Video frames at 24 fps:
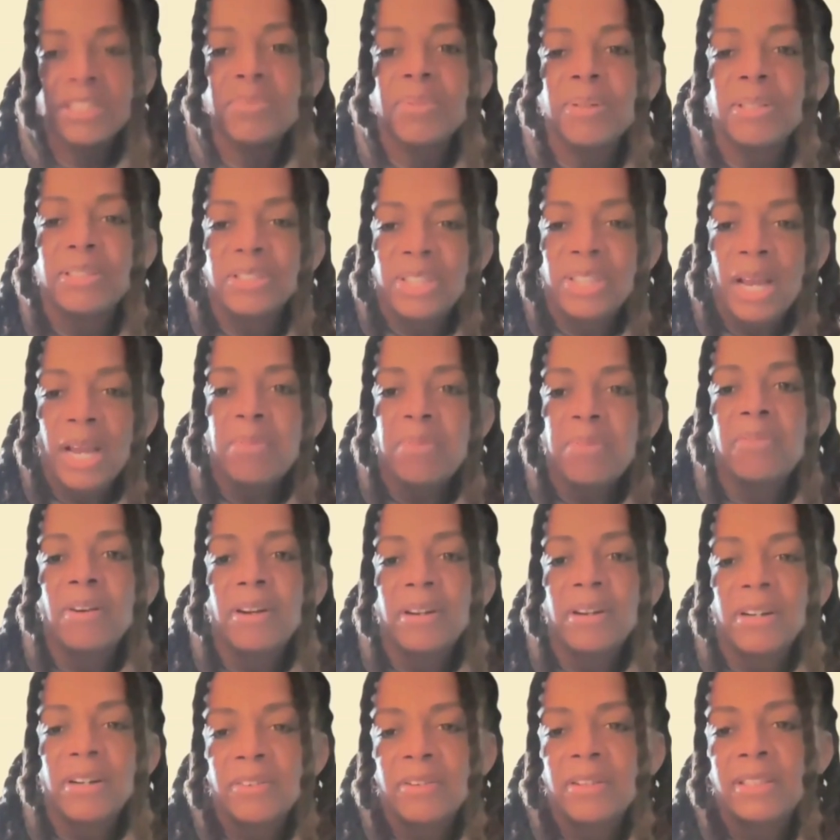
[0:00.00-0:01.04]
should be ashamed of
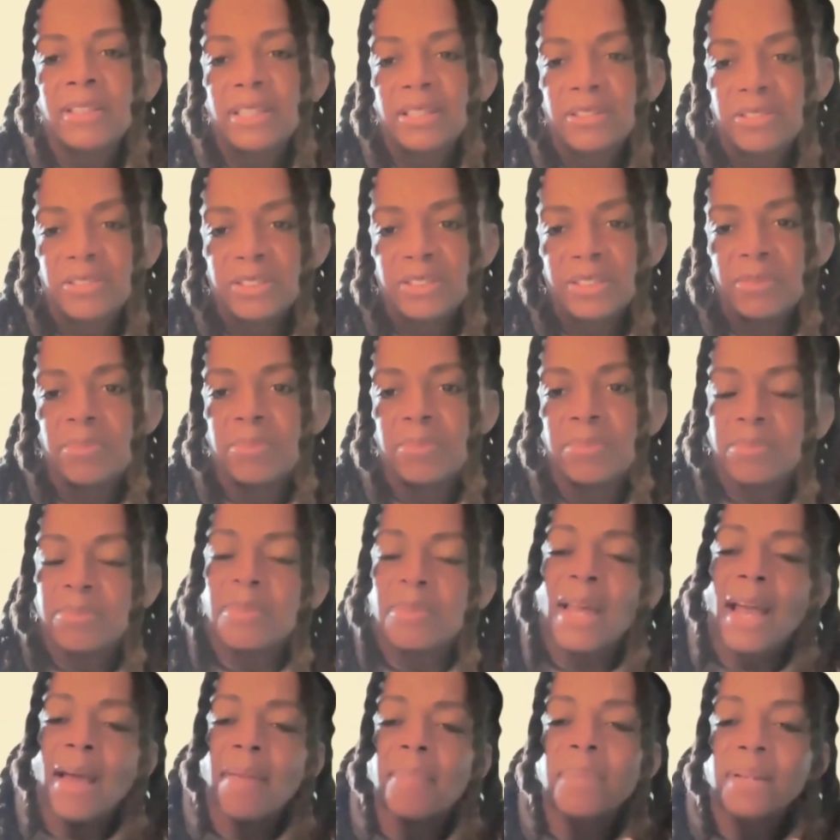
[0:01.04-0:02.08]
our current leadership.
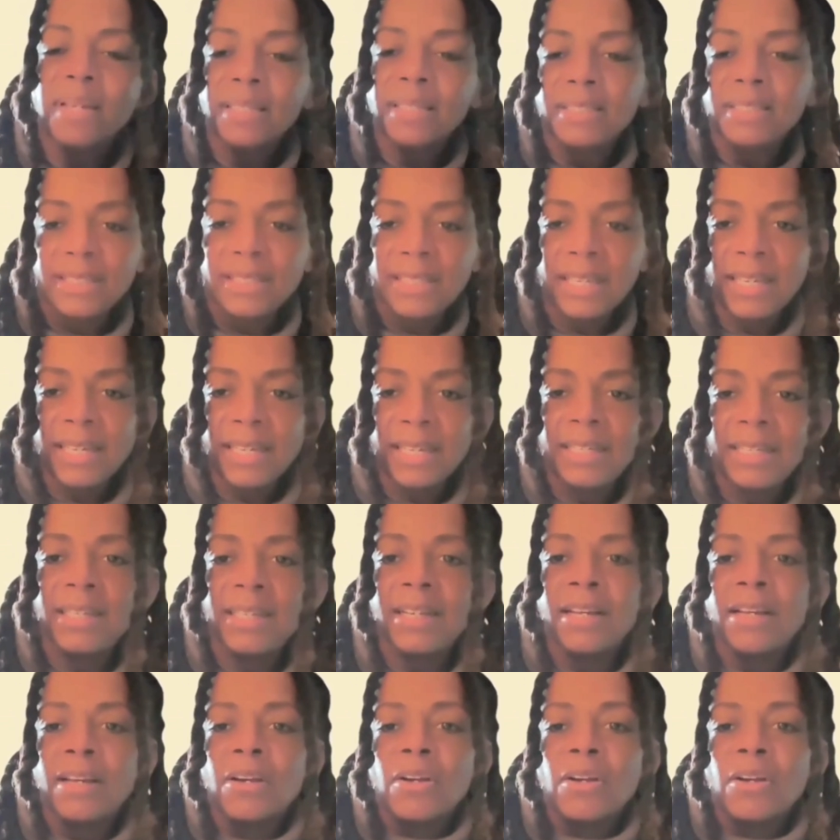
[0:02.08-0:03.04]
That being said,